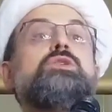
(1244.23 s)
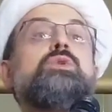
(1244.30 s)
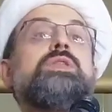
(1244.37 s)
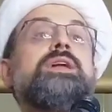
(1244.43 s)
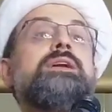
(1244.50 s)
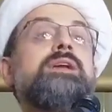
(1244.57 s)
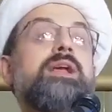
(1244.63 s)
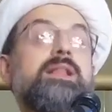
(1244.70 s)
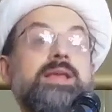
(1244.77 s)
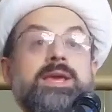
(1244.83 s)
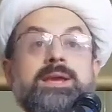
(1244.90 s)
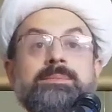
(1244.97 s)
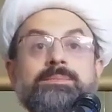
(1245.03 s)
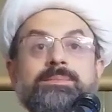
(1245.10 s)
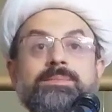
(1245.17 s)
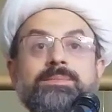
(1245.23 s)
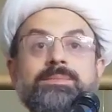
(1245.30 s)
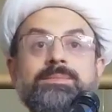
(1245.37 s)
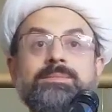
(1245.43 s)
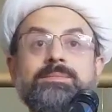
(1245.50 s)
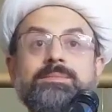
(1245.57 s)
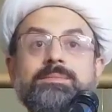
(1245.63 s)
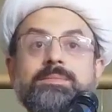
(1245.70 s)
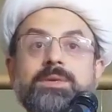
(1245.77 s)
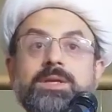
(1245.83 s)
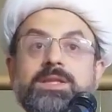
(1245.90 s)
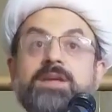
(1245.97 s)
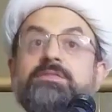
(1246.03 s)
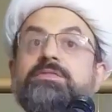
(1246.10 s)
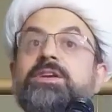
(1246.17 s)
to their claim, it
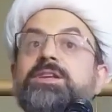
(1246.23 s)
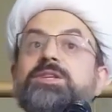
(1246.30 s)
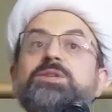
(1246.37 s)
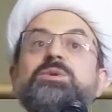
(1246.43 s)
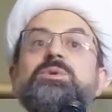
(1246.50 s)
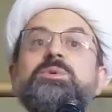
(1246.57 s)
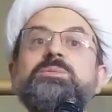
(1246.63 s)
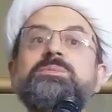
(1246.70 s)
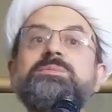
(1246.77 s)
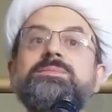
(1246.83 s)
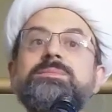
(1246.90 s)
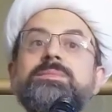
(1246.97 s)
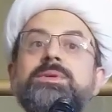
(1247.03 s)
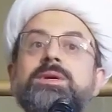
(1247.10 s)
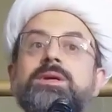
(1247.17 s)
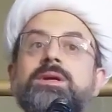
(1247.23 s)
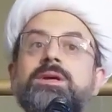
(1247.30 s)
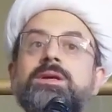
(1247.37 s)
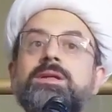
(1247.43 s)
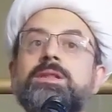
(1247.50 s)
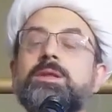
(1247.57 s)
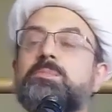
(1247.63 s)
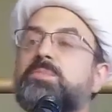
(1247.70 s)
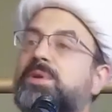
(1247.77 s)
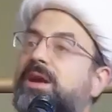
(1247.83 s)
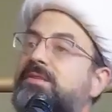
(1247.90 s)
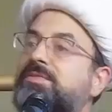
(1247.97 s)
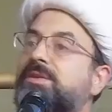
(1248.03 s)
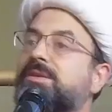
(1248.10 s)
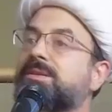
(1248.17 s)
affected whom? The
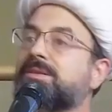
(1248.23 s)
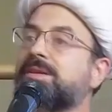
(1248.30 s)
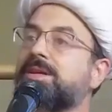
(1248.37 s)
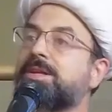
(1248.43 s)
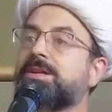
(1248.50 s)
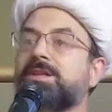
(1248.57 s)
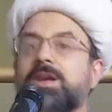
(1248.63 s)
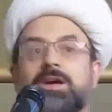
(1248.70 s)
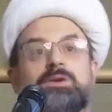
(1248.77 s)
Prophet. He did not